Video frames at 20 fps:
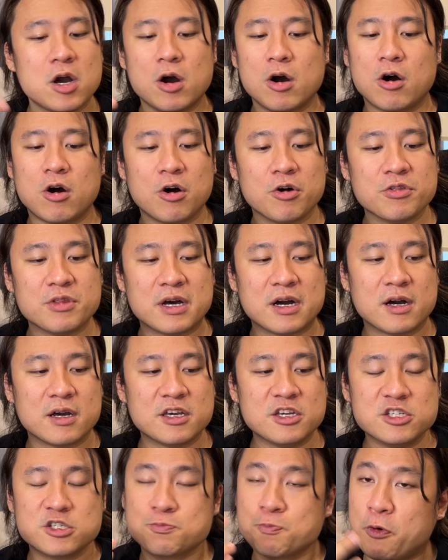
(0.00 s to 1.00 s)
on
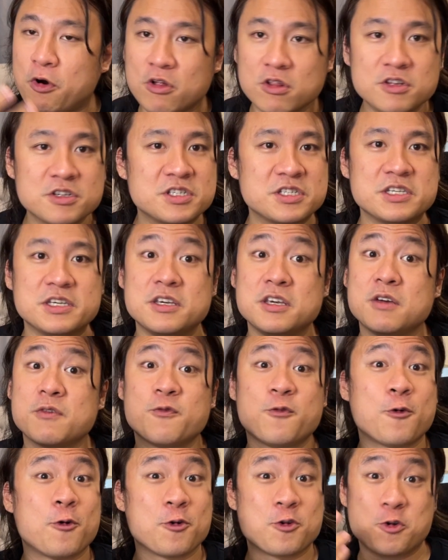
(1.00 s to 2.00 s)
each policy
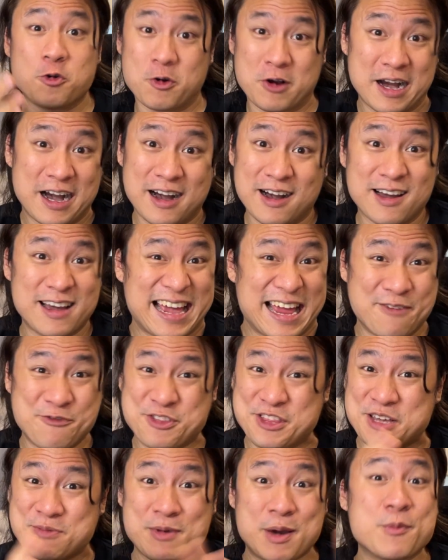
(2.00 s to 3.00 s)
for your car.
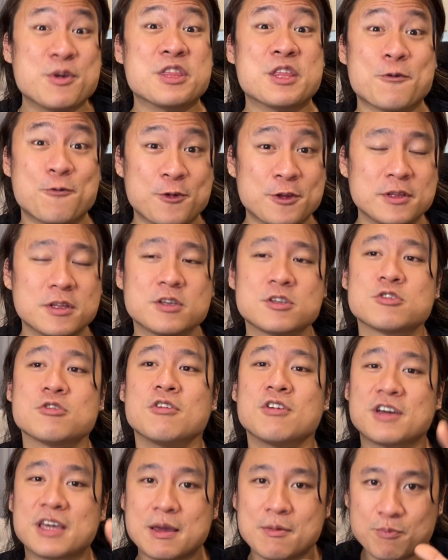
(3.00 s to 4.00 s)
Everything might be different, so
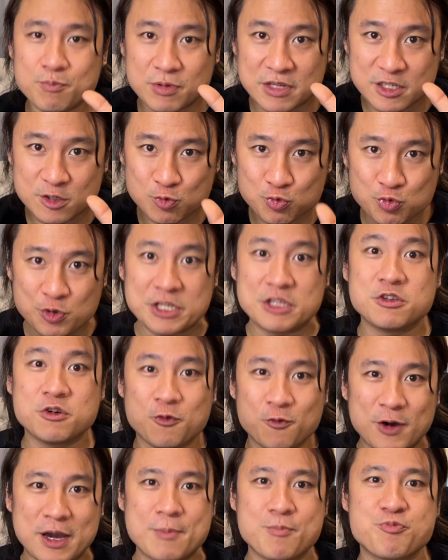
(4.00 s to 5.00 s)
again, please read your
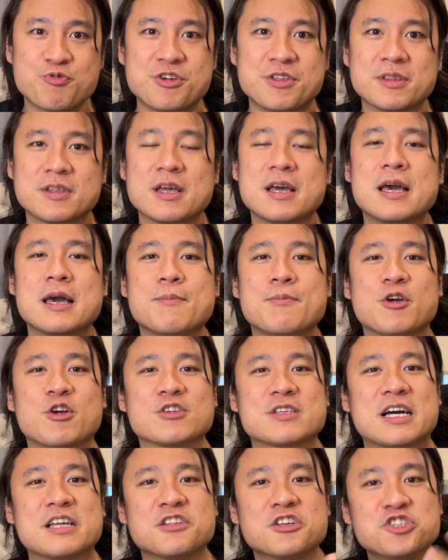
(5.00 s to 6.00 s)
fine print,
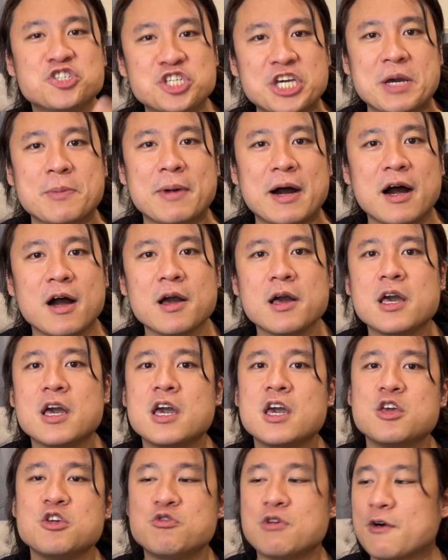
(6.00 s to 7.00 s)
because under GMR,
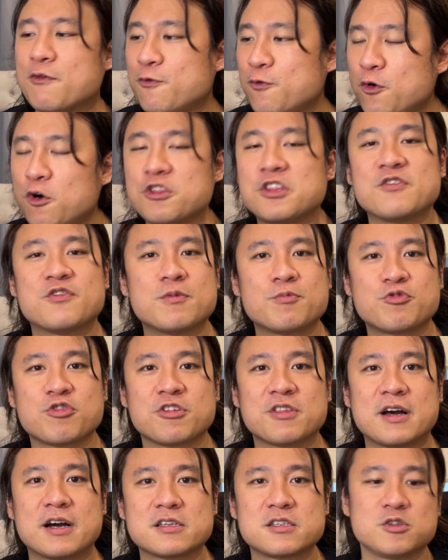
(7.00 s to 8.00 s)
you have 4 different
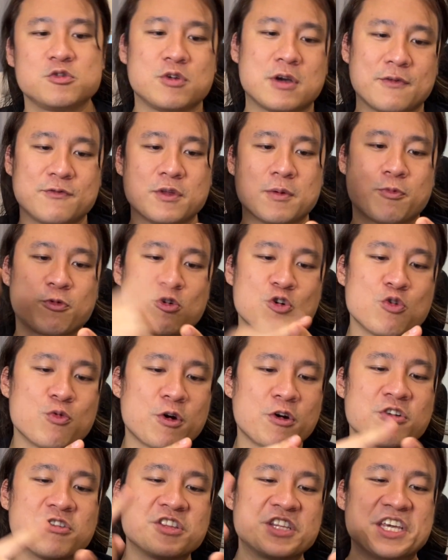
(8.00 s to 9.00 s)
products. You have the Pro
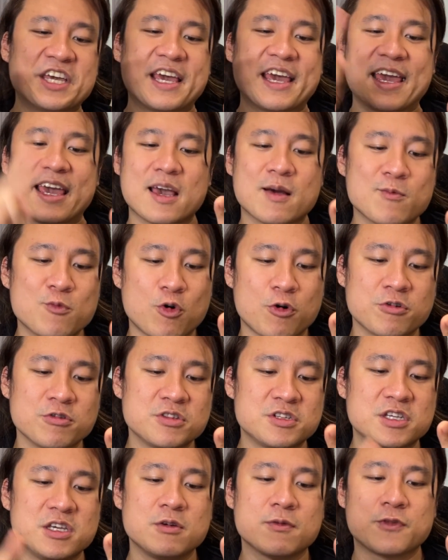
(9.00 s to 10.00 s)
warranty, AM
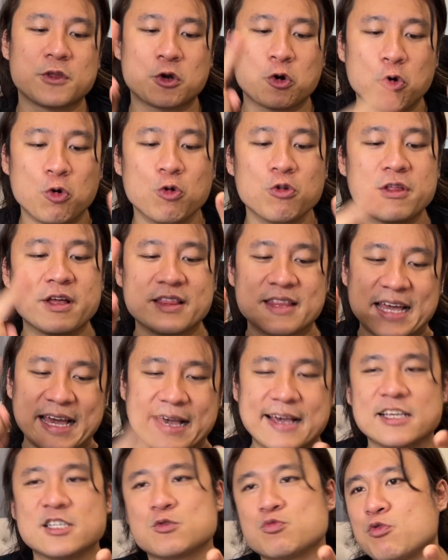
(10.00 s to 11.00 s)
warranty, you have the Colt and
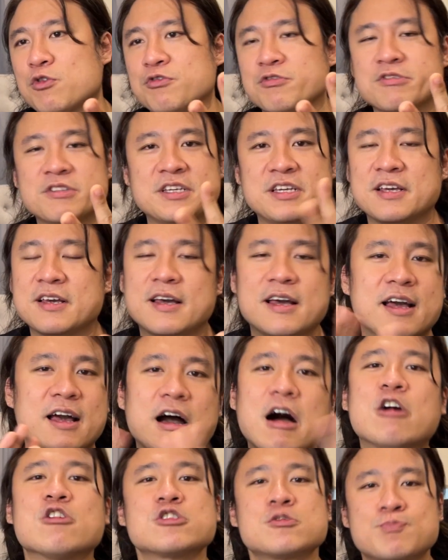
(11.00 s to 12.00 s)
Ace warranty.
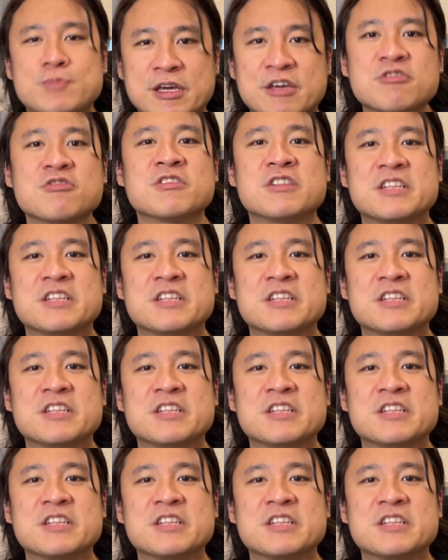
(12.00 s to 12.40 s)
I'll spare you